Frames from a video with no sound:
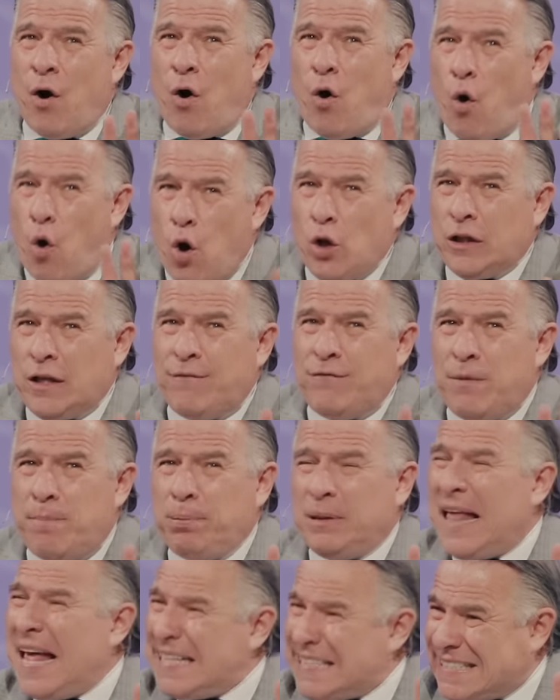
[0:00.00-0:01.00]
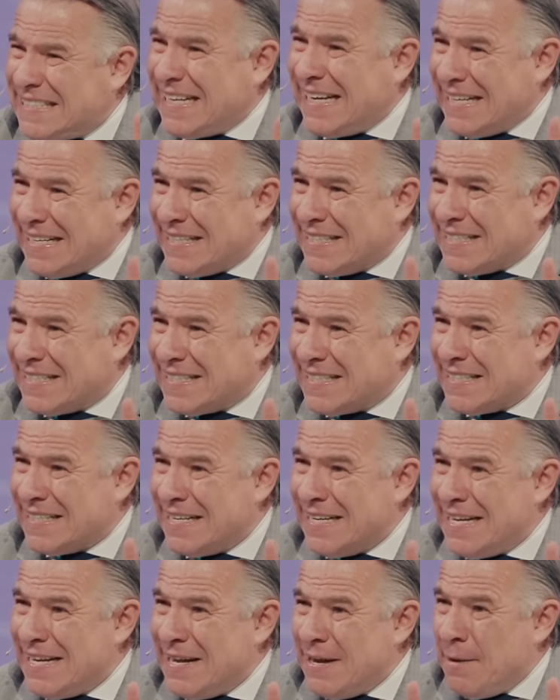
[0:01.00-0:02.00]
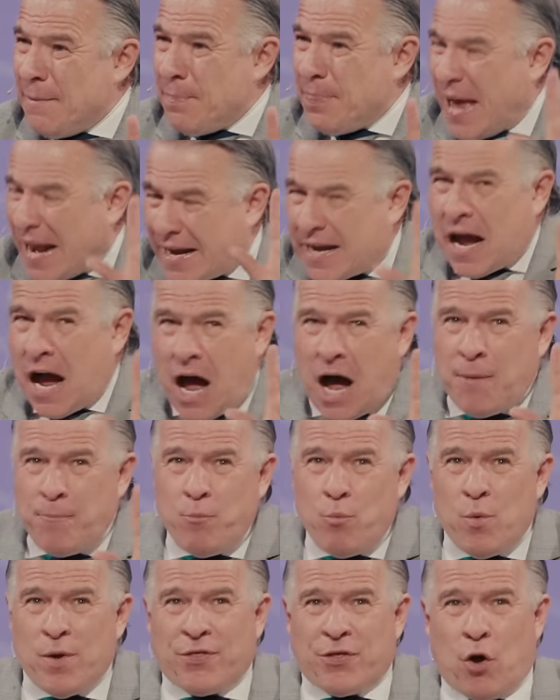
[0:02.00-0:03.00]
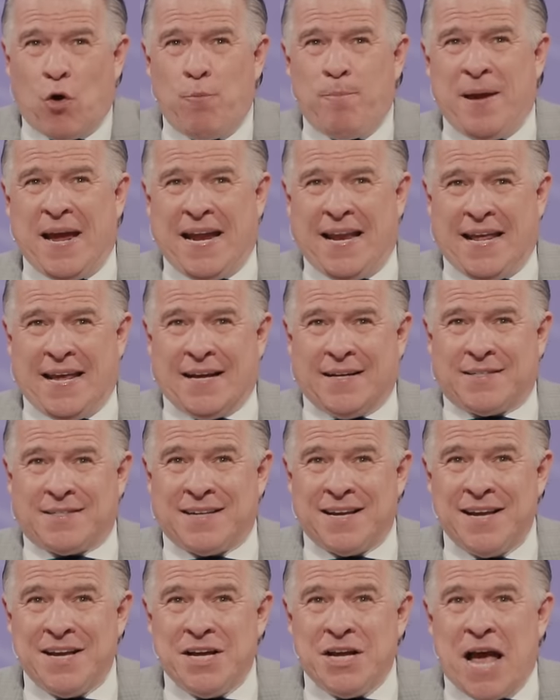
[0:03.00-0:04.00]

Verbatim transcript: all of the blessings that come with obedience.